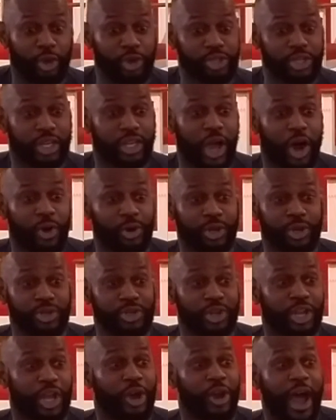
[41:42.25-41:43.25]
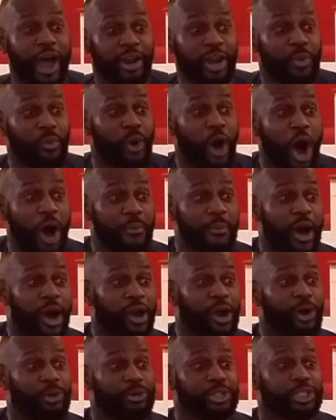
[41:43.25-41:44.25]
You should go down to
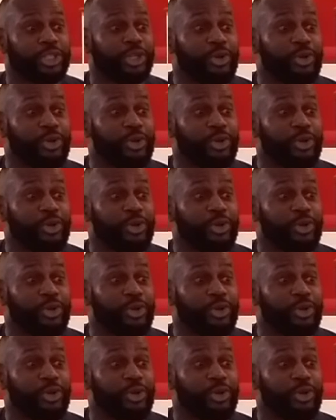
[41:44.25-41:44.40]
Walmart on